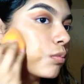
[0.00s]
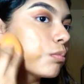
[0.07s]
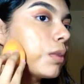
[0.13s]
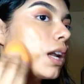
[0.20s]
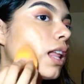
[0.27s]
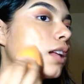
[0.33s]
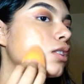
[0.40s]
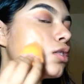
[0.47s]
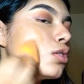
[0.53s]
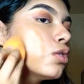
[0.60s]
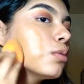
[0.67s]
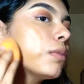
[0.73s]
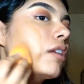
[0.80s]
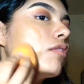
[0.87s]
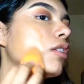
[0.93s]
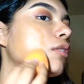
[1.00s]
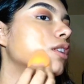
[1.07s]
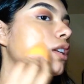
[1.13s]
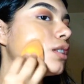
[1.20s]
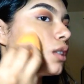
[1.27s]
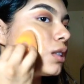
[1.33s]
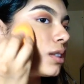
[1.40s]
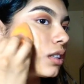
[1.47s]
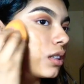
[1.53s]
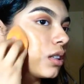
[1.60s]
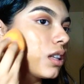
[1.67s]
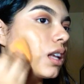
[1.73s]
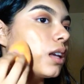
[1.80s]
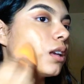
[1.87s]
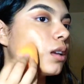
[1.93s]
But I like to do my foundation
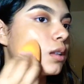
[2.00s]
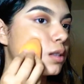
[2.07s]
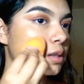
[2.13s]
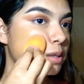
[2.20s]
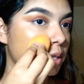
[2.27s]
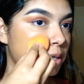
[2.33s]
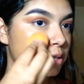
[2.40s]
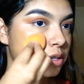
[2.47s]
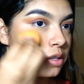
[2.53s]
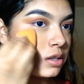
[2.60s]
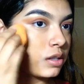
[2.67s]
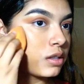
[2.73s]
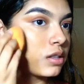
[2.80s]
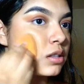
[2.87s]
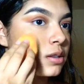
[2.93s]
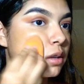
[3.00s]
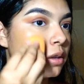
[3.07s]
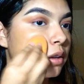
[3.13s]
like in sections.